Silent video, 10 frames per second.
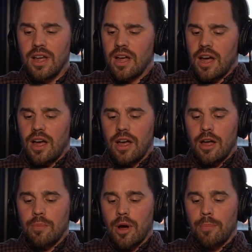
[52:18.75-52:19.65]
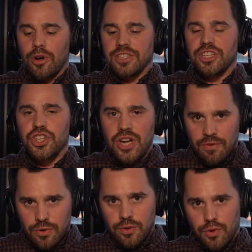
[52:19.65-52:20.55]
But as a
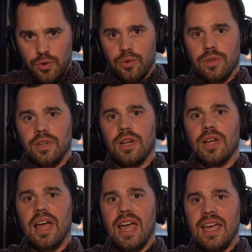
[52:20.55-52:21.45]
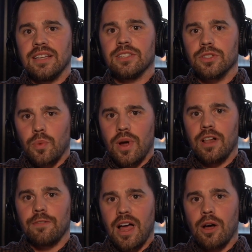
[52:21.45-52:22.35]
general rule, 8 to
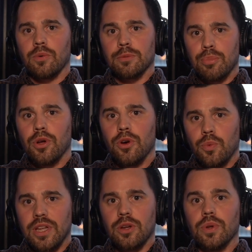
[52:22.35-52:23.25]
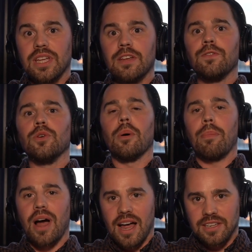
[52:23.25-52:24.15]
12 hours per week will give you a
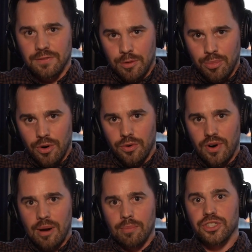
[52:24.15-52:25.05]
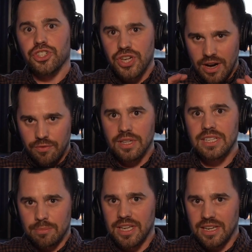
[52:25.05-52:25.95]
pass of the program, generally
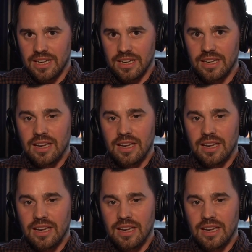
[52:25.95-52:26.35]
speaking.